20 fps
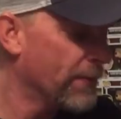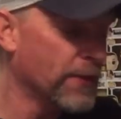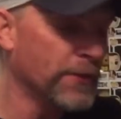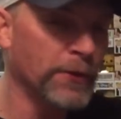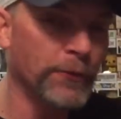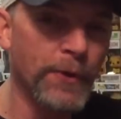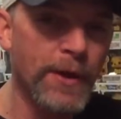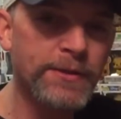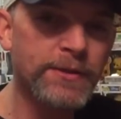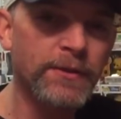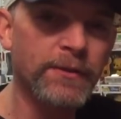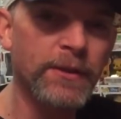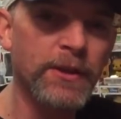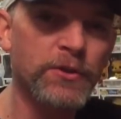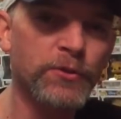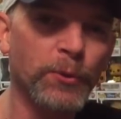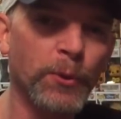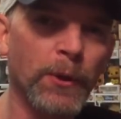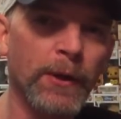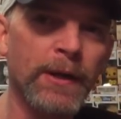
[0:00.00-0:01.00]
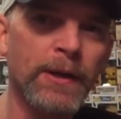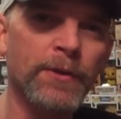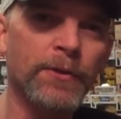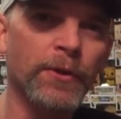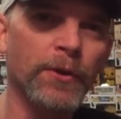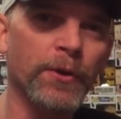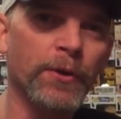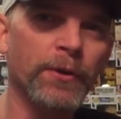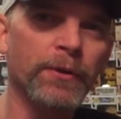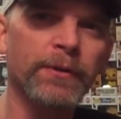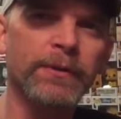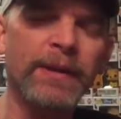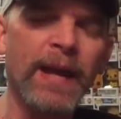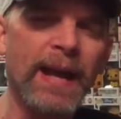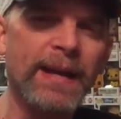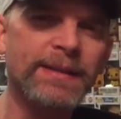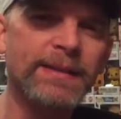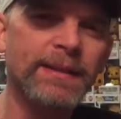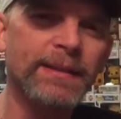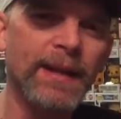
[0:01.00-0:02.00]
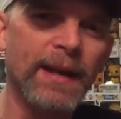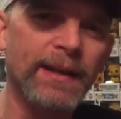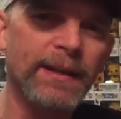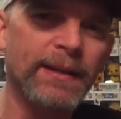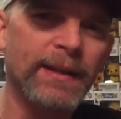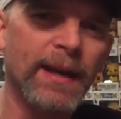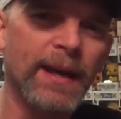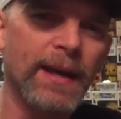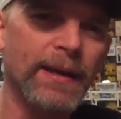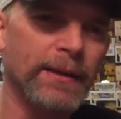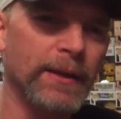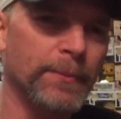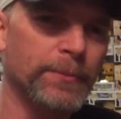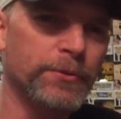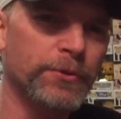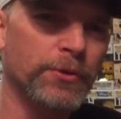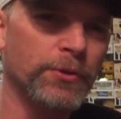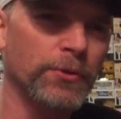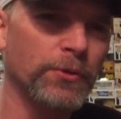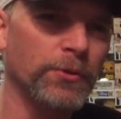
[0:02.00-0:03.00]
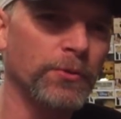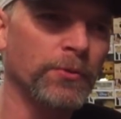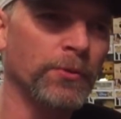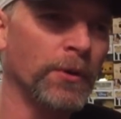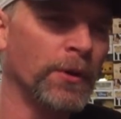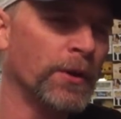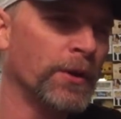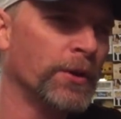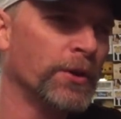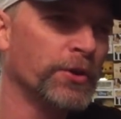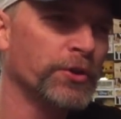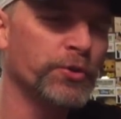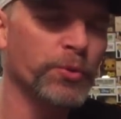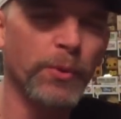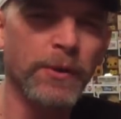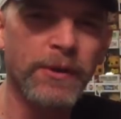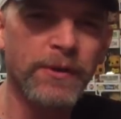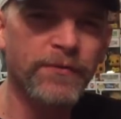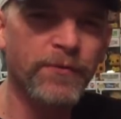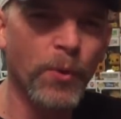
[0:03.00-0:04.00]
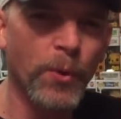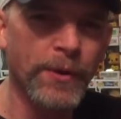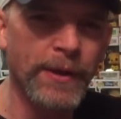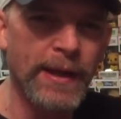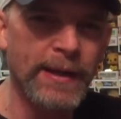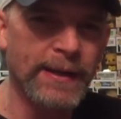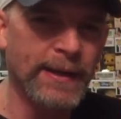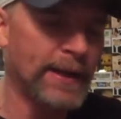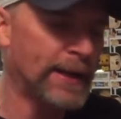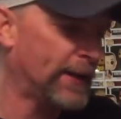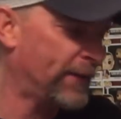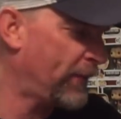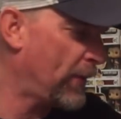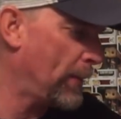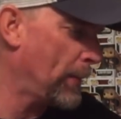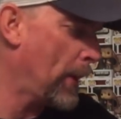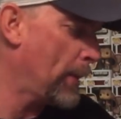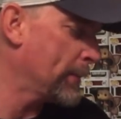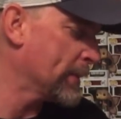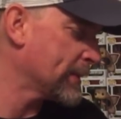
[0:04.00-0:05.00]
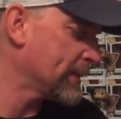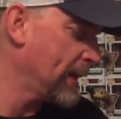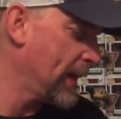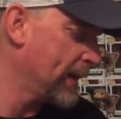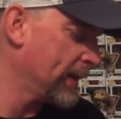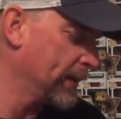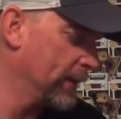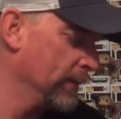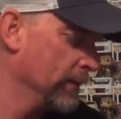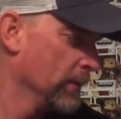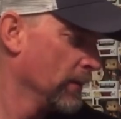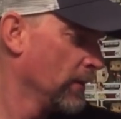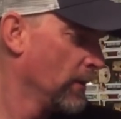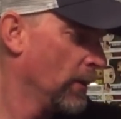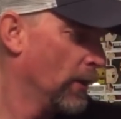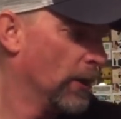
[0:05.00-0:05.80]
Then the rest of these were either $19.99 up to $24.99 if I'm not mistaken.